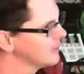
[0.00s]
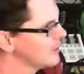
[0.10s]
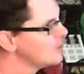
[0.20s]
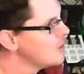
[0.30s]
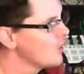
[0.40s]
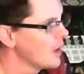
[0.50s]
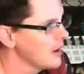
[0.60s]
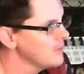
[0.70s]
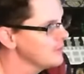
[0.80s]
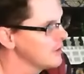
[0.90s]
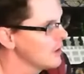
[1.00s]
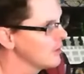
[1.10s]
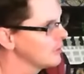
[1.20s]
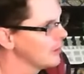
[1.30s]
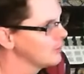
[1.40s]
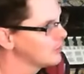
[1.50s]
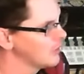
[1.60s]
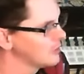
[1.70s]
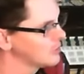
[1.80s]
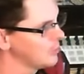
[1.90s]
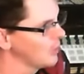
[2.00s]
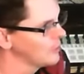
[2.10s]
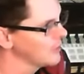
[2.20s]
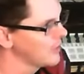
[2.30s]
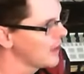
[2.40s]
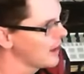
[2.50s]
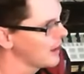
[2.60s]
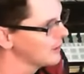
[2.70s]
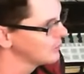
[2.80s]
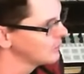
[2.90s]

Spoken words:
No, not even no. It's smaller than that. It's